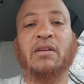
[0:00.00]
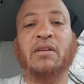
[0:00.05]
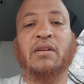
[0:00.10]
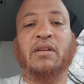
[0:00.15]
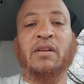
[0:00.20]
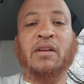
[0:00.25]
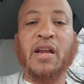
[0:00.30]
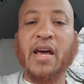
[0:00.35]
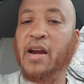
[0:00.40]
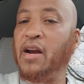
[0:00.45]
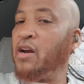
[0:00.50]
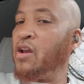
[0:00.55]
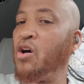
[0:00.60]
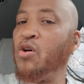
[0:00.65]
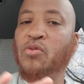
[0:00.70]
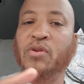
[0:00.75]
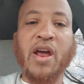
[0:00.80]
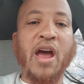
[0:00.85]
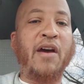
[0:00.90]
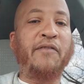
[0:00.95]
Let
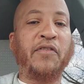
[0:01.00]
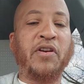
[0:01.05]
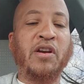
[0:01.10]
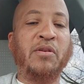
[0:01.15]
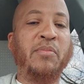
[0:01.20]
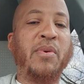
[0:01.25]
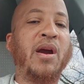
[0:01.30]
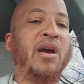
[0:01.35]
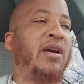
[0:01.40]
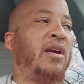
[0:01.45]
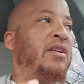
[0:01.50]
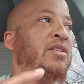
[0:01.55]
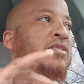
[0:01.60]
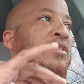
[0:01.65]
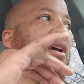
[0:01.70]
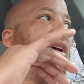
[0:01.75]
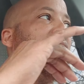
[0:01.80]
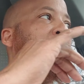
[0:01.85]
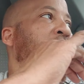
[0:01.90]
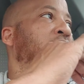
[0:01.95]
alone the African Americans.
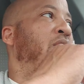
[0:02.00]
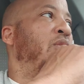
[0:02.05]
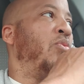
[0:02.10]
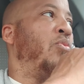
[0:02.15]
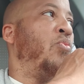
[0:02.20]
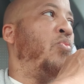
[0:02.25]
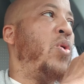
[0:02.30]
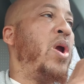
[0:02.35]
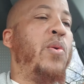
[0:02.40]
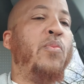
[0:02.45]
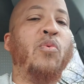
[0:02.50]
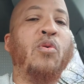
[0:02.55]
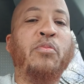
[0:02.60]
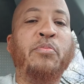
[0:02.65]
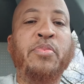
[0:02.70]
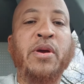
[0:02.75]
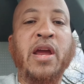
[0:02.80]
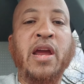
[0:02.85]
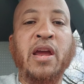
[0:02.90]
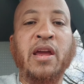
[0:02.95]
We will
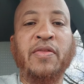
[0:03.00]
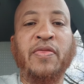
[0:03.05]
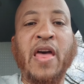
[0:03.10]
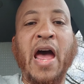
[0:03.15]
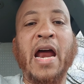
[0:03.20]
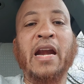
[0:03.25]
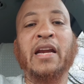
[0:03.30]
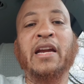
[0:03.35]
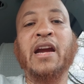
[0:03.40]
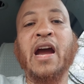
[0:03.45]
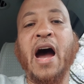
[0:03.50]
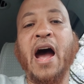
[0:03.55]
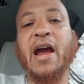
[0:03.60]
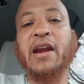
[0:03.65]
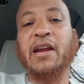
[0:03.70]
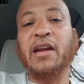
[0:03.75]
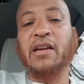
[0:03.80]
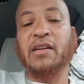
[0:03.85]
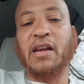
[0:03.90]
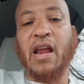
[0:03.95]
be that
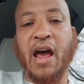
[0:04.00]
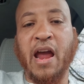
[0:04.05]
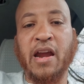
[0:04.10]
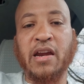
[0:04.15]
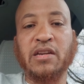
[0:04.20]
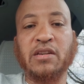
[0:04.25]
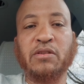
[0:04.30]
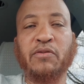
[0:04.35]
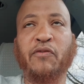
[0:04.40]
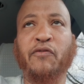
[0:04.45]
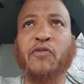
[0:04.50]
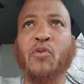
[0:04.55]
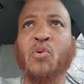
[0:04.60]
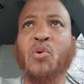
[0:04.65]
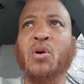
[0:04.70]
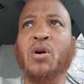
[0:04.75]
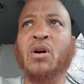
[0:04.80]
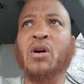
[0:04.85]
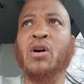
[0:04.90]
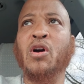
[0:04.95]
guiding light
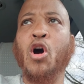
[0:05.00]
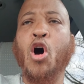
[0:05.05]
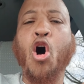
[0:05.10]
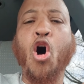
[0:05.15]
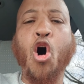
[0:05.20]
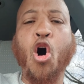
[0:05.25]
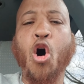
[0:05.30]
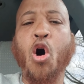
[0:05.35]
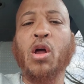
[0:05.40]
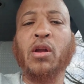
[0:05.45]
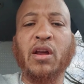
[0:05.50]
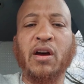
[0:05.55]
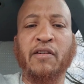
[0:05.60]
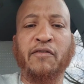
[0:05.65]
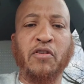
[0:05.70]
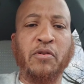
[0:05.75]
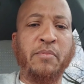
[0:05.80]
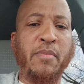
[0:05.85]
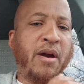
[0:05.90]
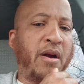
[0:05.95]
for all
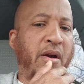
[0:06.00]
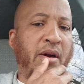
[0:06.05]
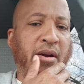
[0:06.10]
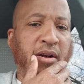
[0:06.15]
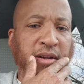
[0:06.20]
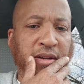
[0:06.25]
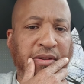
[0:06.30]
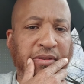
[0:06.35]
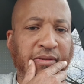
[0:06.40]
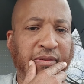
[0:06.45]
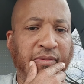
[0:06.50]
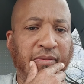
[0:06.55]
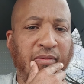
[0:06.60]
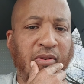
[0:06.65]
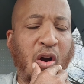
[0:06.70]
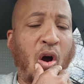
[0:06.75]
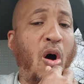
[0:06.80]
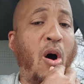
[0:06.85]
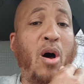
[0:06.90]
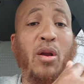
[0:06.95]
of America,
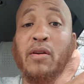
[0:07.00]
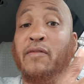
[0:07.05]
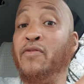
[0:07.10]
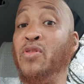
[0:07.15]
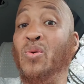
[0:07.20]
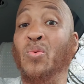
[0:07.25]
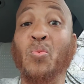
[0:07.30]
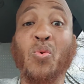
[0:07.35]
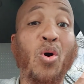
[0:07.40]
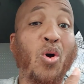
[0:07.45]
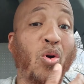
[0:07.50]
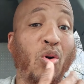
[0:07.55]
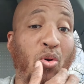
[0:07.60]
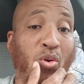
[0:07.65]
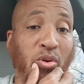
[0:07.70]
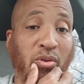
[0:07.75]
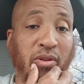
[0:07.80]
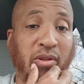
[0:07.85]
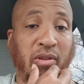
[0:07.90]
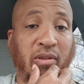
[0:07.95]
all of the
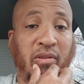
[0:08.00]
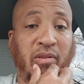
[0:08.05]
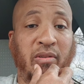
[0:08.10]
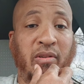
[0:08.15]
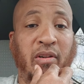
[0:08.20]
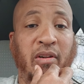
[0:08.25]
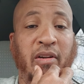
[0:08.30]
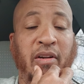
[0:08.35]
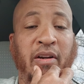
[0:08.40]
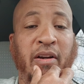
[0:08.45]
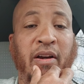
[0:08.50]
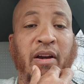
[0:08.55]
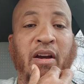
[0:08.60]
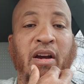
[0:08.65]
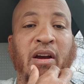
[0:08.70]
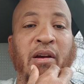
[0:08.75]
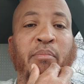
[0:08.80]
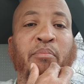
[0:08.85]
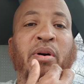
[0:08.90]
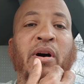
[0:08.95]
world.
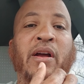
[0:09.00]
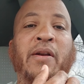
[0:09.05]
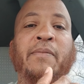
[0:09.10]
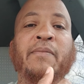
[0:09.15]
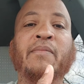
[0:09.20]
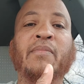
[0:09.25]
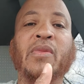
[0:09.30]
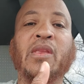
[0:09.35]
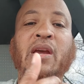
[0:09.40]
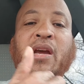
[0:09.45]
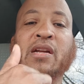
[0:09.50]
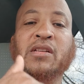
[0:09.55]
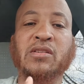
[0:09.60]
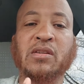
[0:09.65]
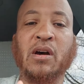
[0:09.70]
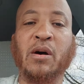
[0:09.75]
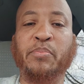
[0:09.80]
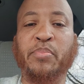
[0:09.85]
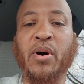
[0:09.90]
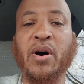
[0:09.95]
But it's
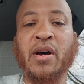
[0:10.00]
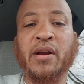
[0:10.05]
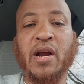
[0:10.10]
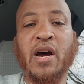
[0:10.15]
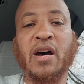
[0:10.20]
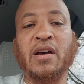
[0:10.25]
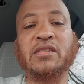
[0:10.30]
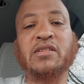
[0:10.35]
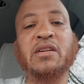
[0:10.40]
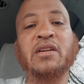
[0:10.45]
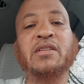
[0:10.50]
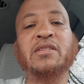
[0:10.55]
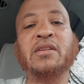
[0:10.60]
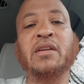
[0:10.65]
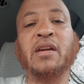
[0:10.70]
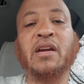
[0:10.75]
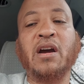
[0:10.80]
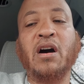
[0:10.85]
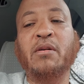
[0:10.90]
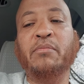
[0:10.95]
upon us. It's
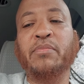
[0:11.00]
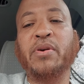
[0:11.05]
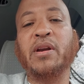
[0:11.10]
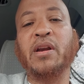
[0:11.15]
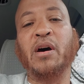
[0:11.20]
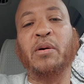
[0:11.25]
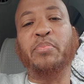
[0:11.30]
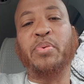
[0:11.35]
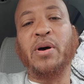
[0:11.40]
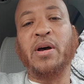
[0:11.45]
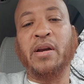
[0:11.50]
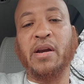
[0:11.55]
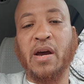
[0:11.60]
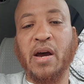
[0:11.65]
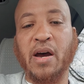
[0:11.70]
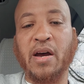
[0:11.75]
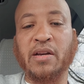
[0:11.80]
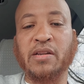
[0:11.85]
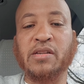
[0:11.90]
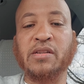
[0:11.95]
incumbent upon
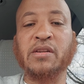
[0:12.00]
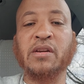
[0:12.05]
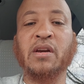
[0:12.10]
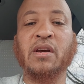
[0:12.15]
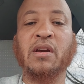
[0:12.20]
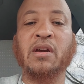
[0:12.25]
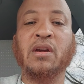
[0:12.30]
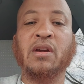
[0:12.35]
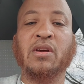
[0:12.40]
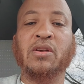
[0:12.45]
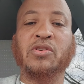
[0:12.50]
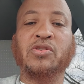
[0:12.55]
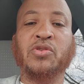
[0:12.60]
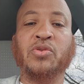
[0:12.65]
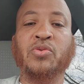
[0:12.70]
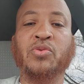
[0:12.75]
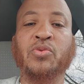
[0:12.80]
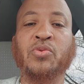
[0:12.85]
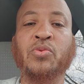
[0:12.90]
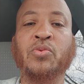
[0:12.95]
us
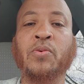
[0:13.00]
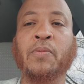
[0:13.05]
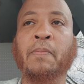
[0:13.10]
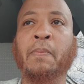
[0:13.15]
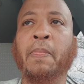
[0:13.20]
to